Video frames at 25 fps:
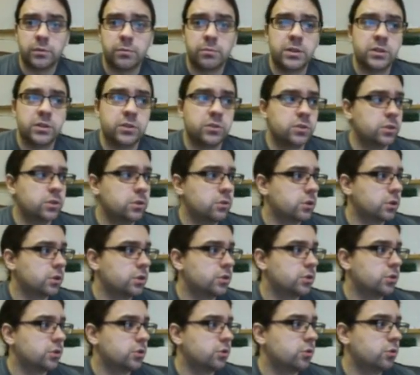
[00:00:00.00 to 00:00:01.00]
It means you
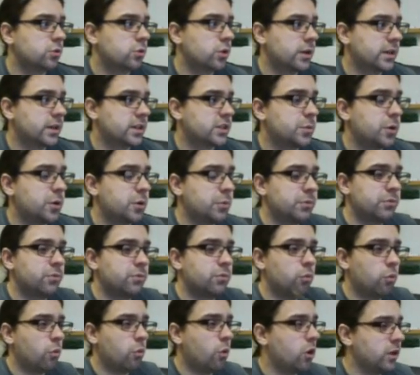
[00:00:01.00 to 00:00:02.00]
can do an experiment
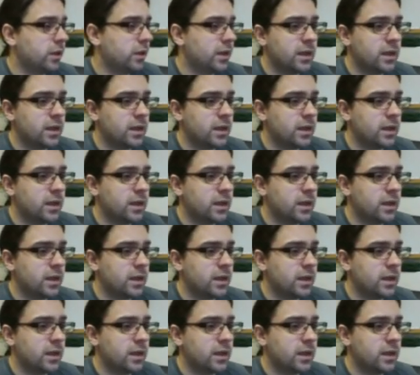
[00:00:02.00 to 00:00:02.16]
for one